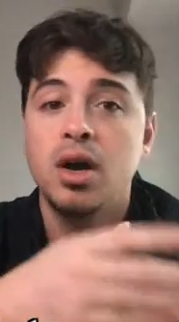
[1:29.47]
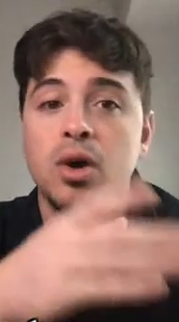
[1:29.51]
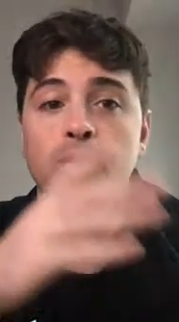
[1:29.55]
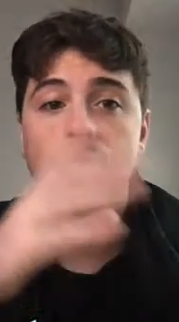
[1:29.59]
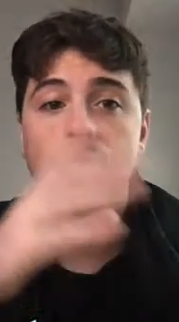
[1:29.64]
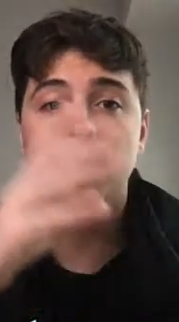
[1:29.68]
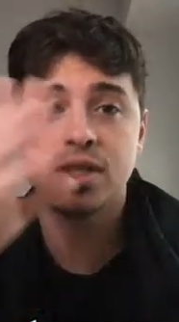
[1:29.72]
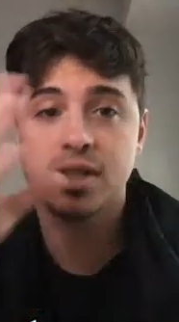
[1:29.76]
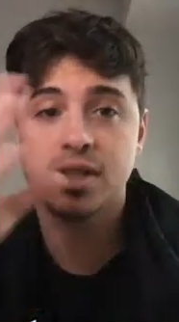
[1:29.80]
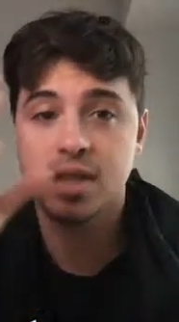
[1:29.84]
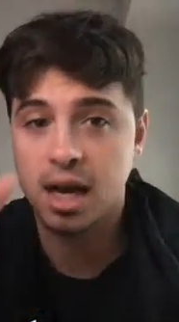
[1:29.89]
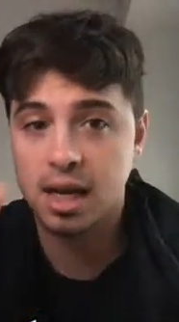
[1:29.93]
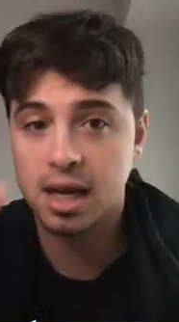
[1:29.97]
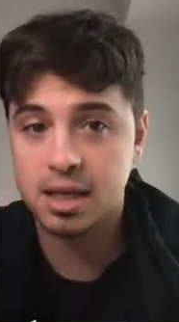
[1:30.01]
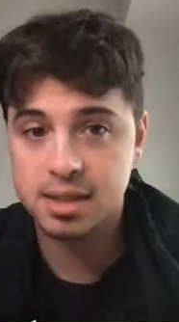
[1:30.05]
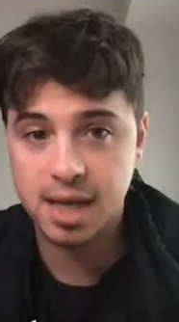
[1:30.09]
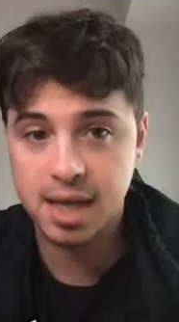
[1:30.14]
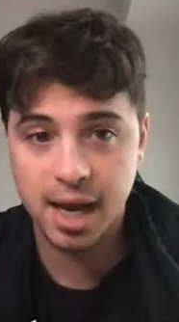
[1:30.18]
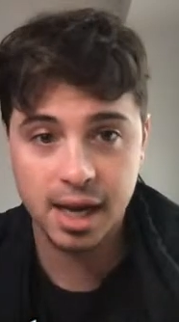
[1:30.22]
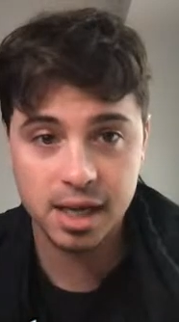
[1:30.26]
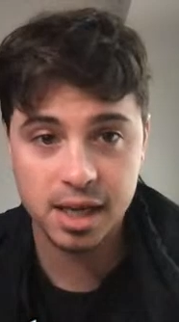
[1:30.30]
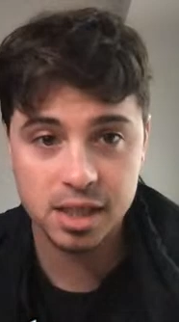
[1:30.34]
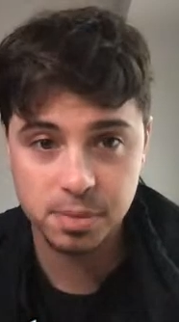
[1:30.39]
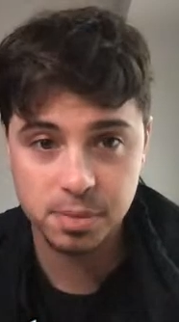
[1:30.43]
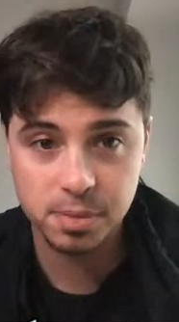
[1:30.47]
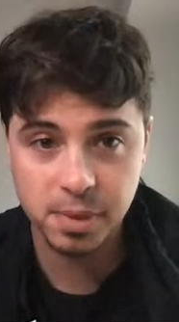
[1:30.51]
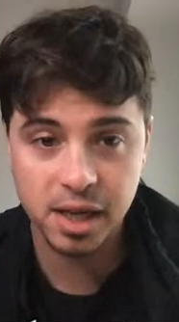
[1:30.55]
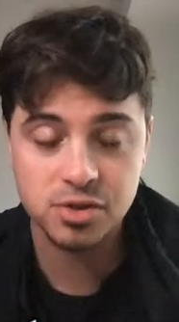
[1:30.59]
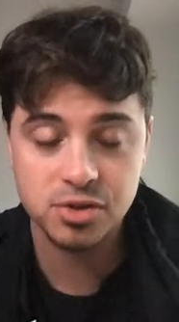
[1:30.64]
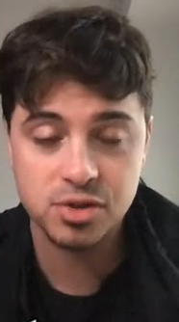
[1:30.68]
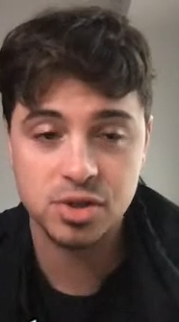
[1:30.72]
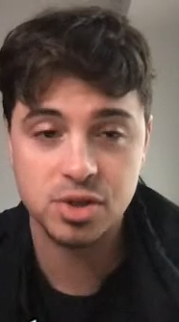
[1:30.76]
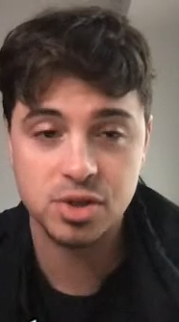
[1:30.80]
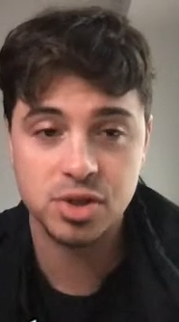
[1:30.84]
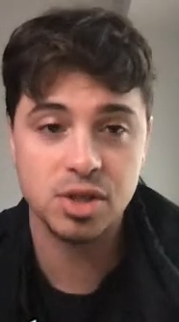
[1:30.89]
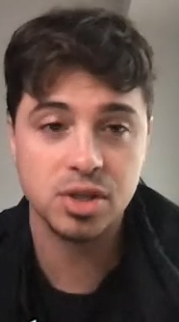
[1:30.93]
We saw text
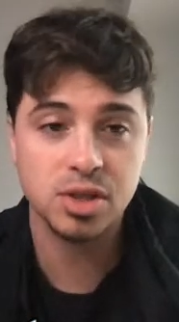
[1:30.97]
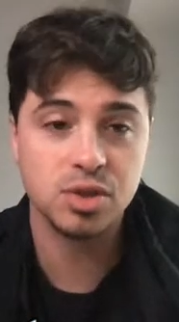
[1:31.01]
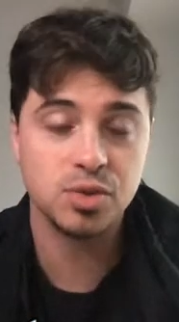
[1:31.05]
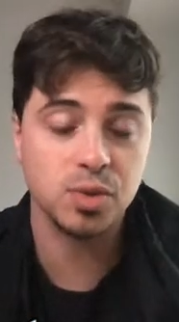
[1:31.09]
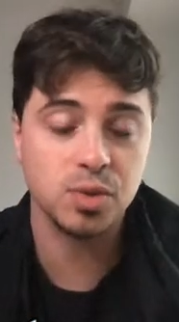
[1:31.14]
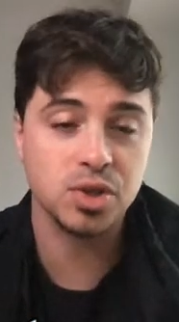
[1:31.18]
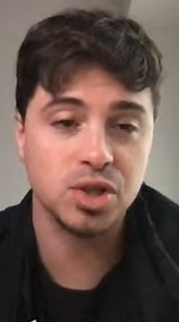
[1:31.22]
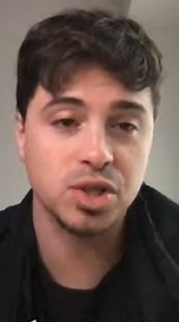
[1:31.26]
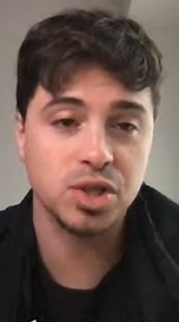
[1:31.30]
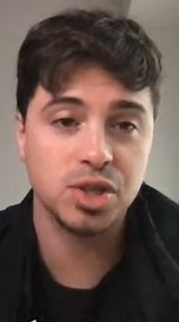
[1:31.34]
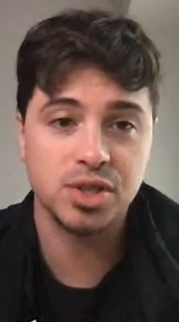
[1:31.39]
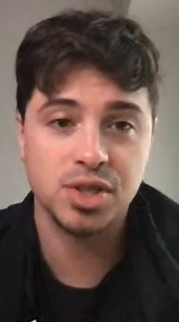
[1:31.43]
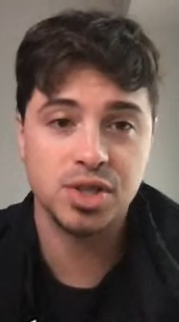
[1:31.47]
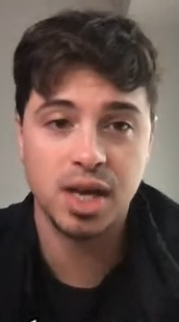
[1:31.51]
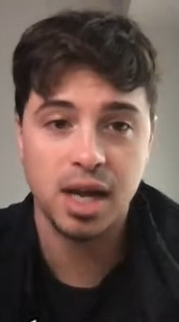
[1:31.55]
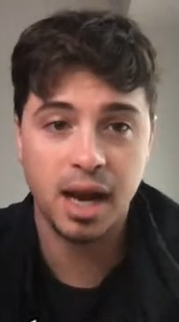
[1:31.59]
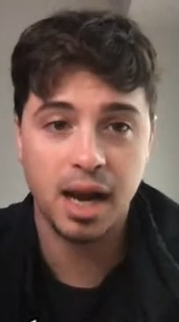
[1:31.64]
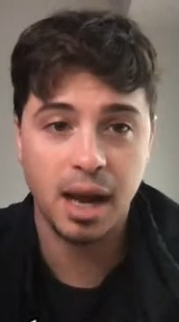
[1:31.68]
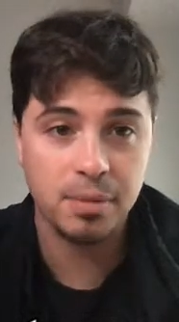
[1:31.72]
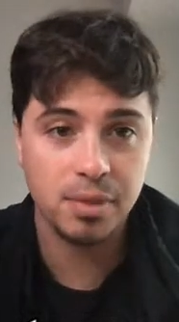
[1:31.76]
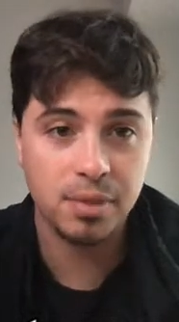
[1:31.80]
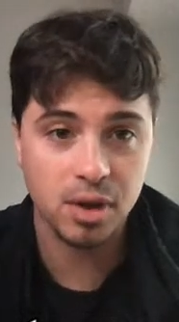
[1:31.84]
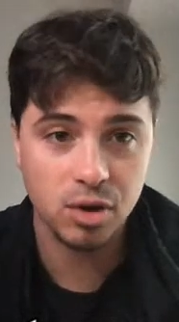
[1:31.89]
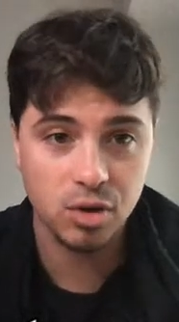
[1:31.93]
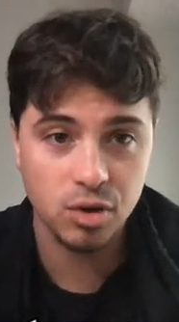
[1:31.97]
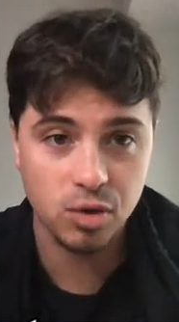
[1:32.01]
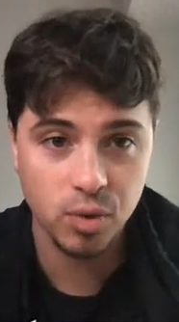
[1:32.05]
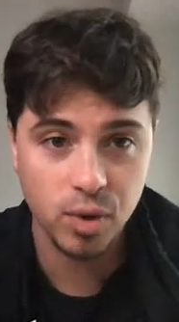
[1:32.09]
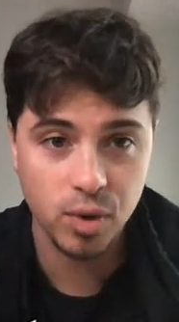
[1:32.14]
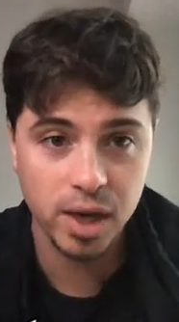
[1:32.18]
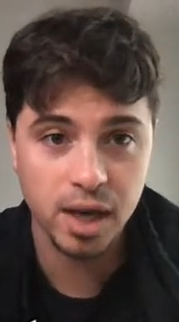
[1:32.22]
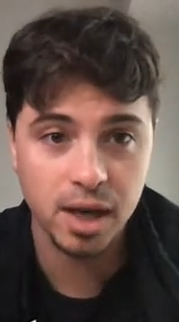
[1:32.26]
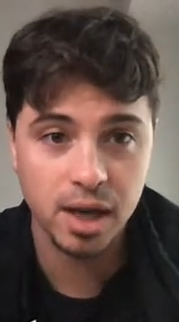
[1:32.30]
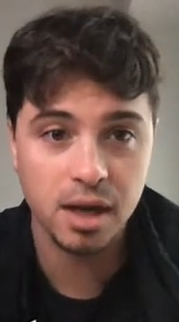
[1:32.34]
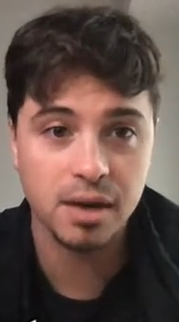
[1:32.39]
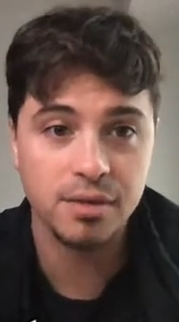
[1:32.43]
messages where she said, I'm the
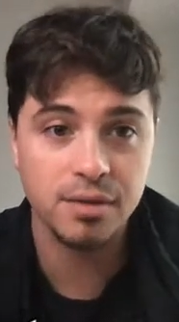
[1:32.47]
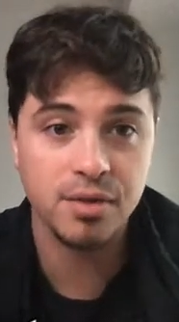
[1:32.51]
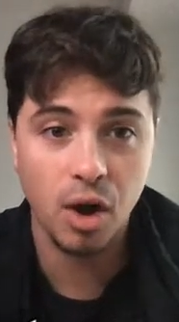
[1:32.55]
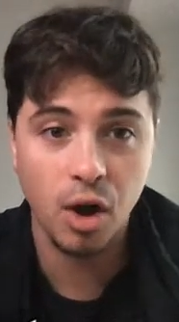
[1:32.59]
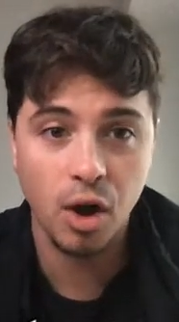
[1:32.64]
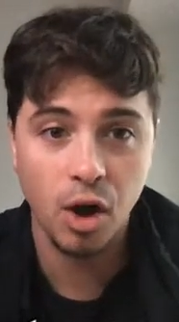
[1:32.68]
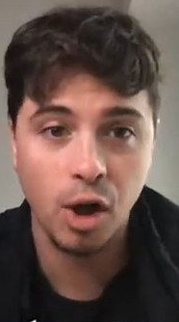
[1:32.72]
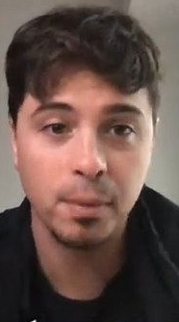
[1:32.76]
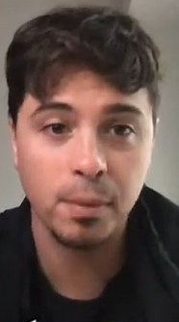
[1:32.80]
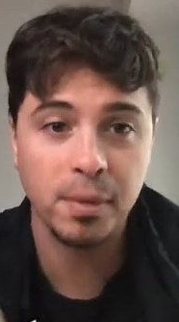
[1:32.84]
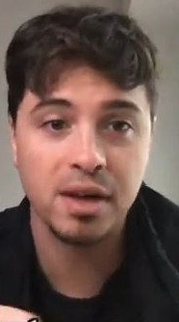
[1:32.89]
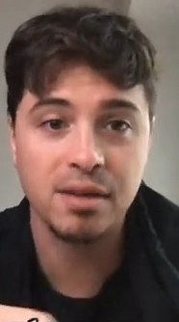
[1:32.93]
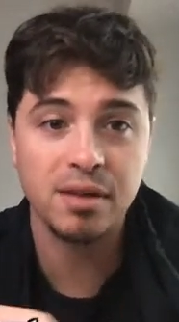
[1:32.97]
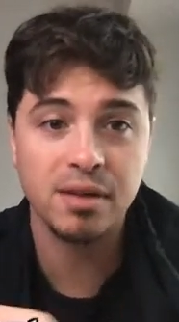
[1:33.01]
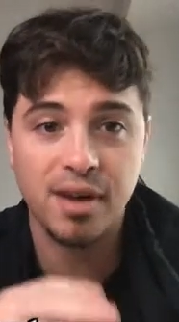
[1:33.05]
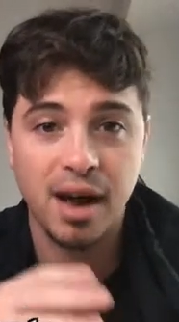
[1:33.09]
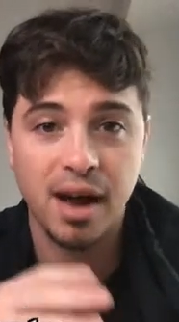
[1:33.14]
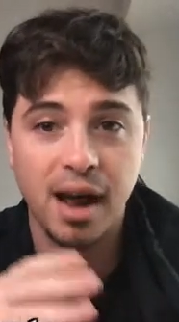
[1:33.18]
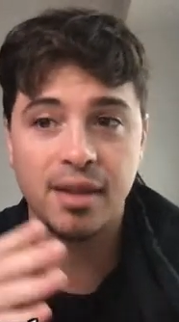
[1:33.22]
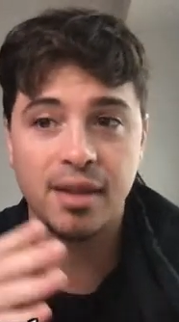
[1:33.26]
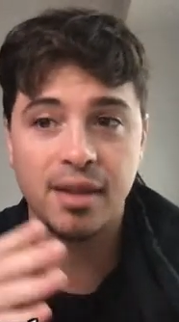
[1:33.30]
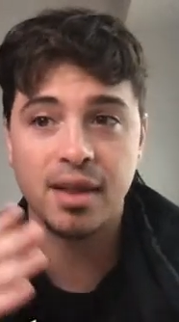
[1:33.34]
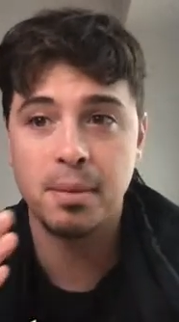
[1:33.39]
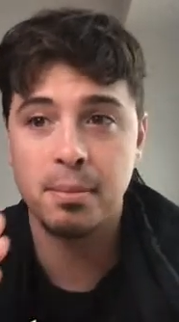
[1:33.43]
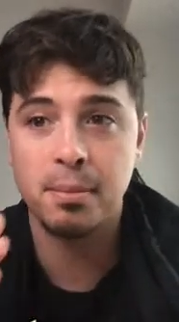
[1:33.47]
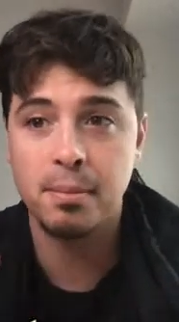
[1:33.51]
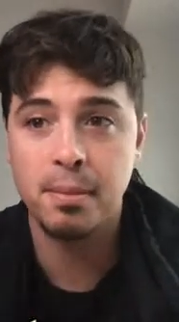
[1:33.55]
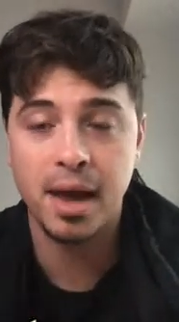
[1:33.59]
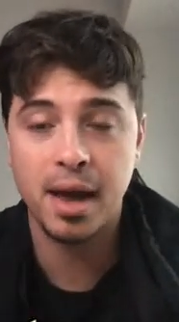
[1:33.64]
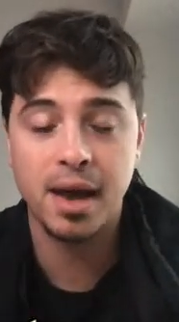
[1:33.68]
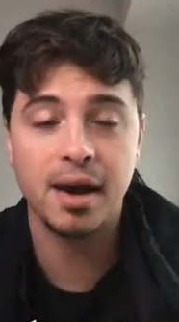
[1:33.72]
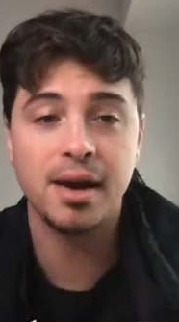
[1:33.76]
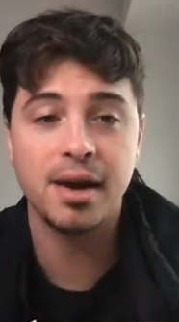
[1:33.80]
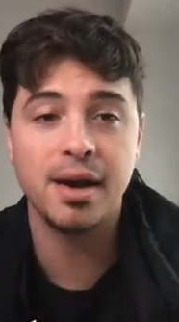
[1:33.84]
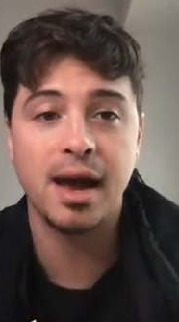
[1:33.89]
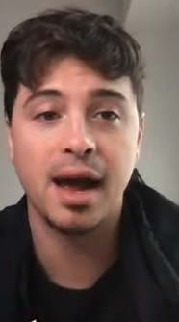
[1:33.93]
queen of calming violent
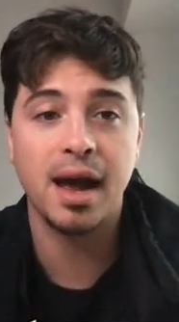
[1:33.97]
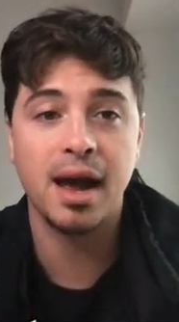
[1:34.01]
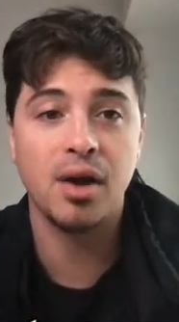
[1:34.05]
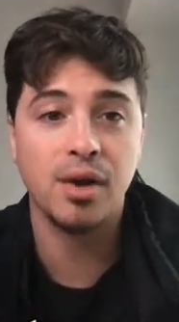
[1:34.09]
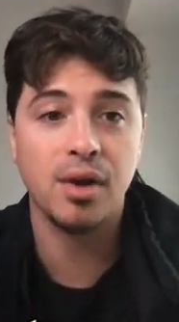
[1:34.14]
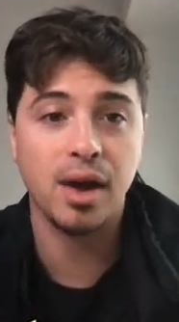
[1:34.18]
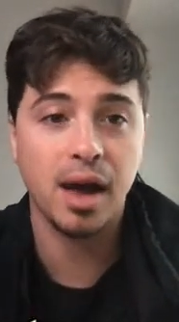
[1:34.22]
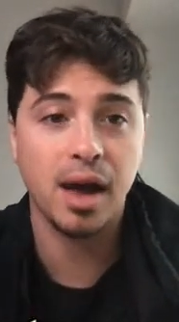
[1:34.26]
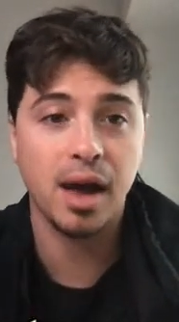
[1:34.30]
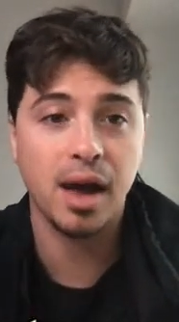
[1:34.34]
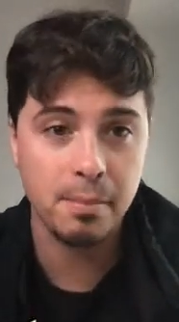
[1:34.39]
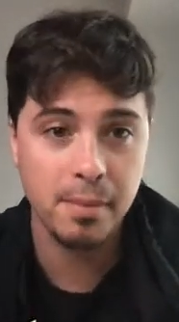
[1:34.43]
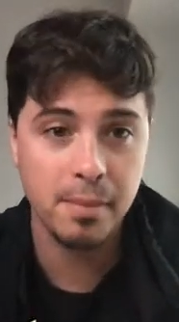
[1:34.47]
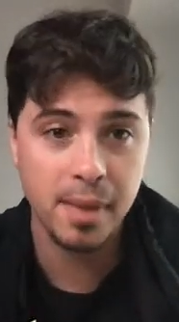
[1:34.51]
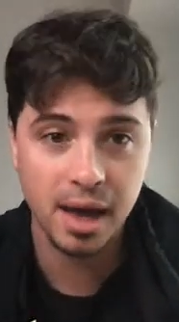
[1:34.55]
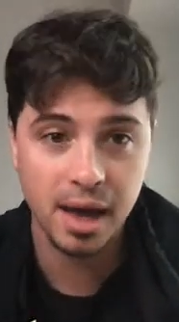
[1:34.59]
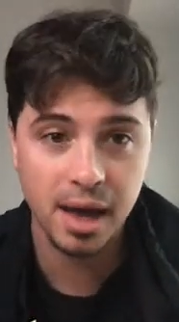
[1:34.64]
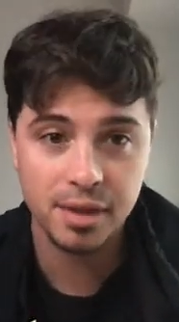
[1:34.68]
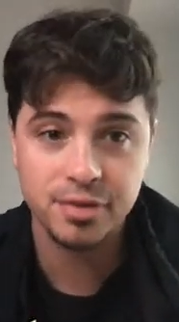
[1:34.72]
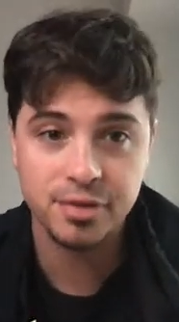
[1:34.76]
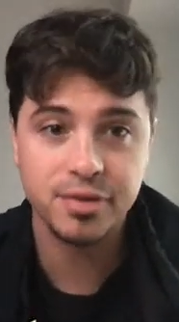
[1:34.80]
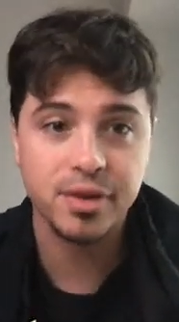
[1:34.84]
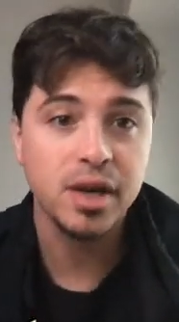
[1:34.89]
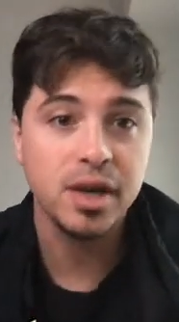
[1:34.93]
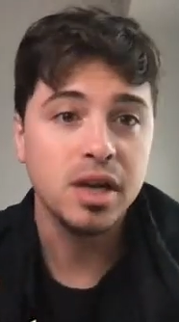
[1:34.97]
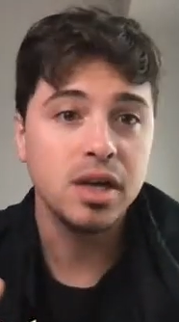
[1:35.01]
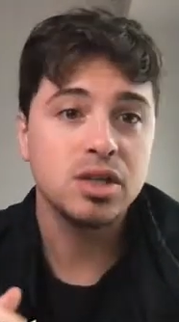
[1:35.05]
men down on meth.